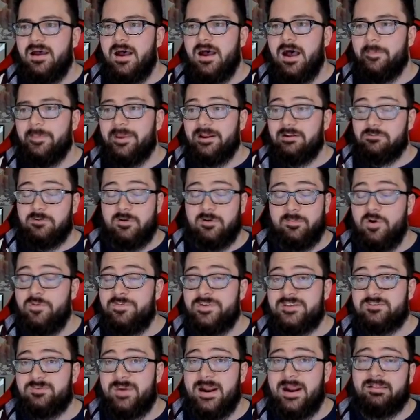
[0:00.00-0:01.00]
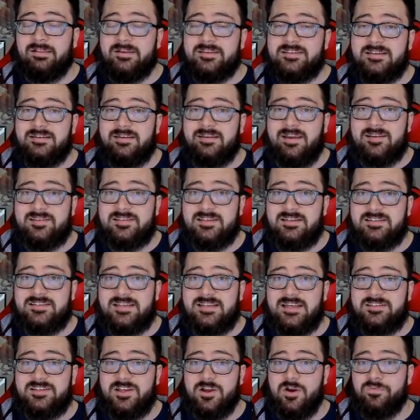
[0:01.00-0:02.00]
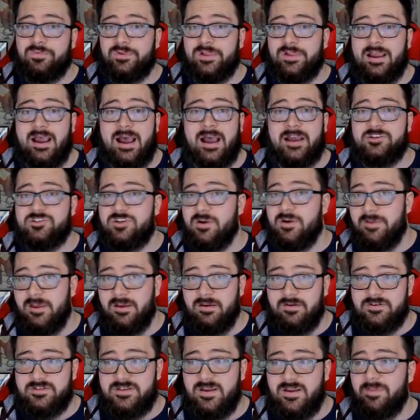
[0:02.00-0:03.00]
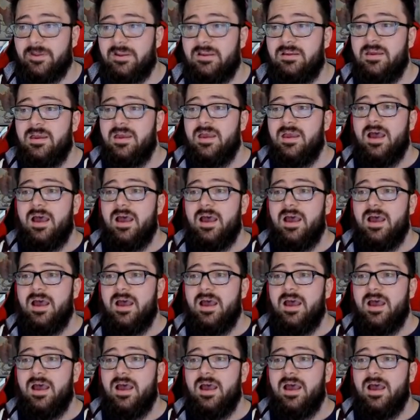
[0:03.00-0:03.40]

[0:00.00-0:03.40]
It'll remove his Reckless in case he decides to go for like a high jump kick or something.